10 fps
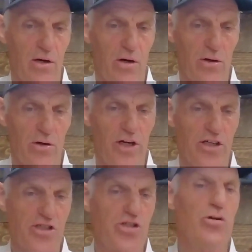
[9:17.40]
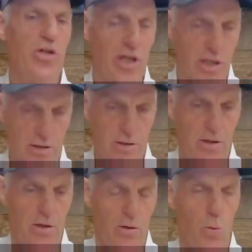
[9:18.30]
are exuding
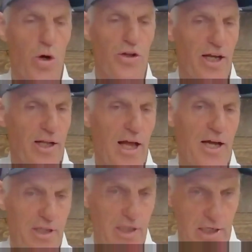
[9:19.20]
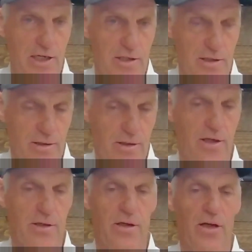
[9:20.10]
what they like to eat,
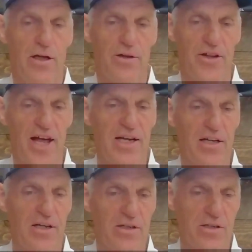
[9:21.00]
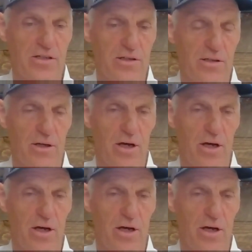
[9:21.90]
and that is